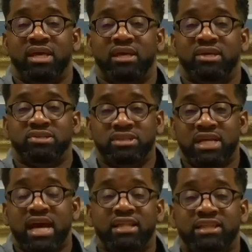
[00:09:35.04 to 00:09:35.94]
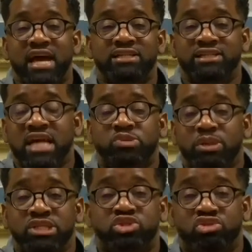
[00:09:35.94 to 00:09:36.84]
Because that, that's, that's what
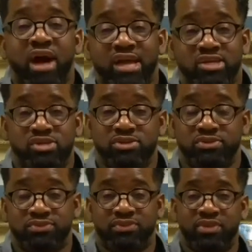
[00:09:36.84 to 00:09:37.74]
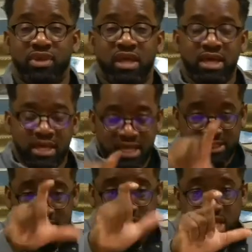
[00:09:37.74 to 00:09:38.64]
he's trying to do.
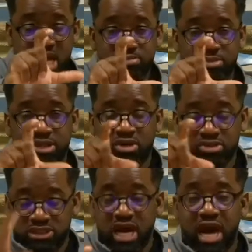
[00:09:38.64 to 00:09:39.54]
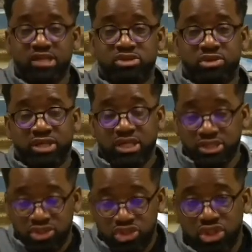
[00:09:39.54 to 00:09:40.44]
Accept because God's going to
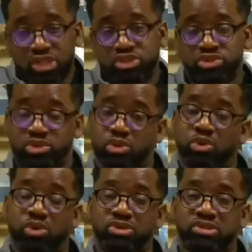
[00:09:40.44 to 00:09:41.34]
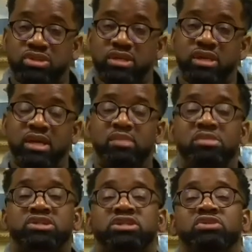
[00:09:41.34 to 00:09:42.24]
adjust your course, but
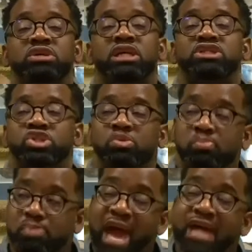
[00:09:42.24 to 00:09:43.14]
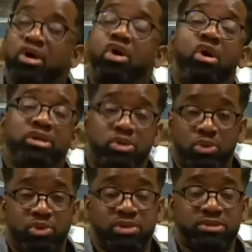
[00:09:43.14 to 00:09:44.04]
still get you back on
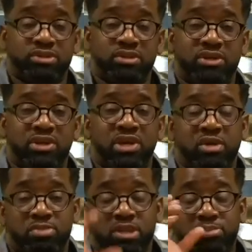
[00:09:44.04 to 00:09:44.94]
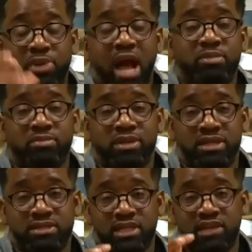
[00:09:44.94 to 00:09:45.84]
course. But the problem
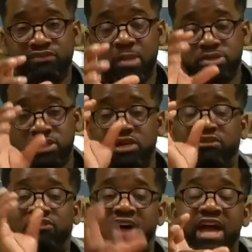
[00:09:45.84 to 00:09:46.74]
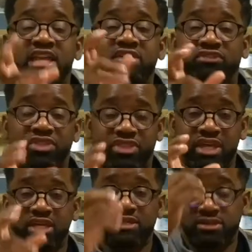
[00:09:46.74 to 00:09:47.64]
is, if I'm still fighting for
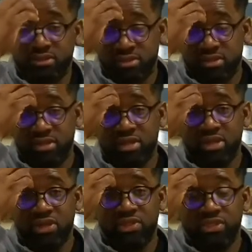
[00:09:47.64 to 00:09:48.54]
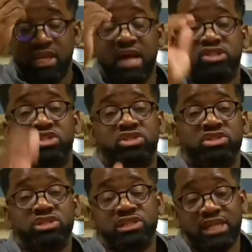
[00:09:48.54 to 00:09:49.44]
things that I
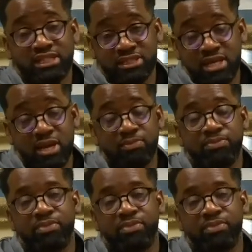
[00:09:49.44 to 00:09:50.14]
should accept,